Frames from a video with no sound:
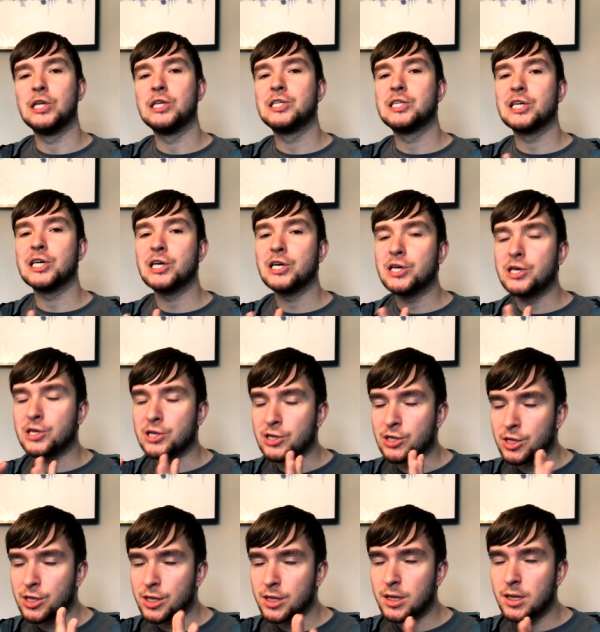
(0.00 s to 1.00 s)

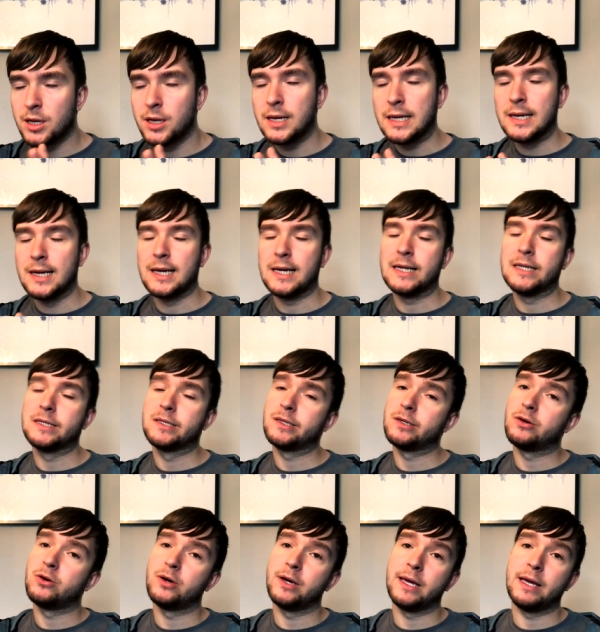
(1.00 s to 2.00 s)
until I
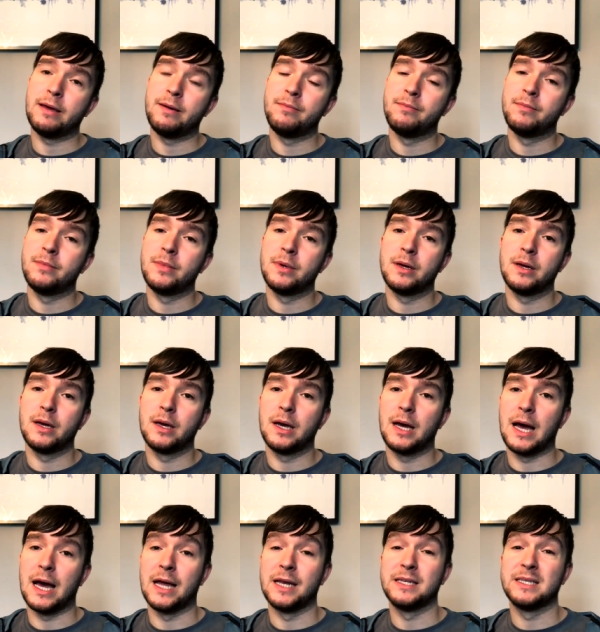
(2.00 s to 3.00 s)
saw him
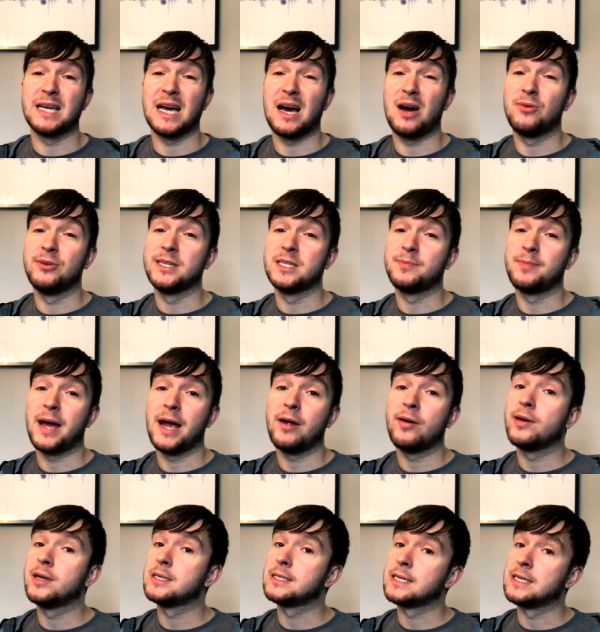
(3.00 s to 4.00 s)
and how his
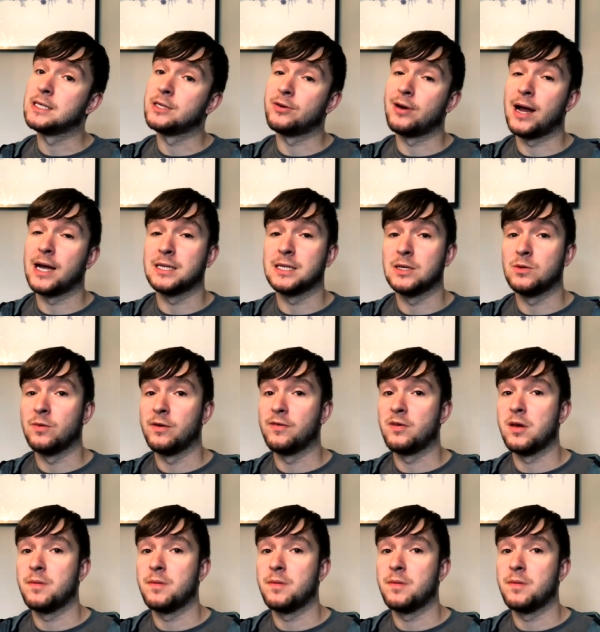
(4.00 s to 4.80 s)
parents interacted with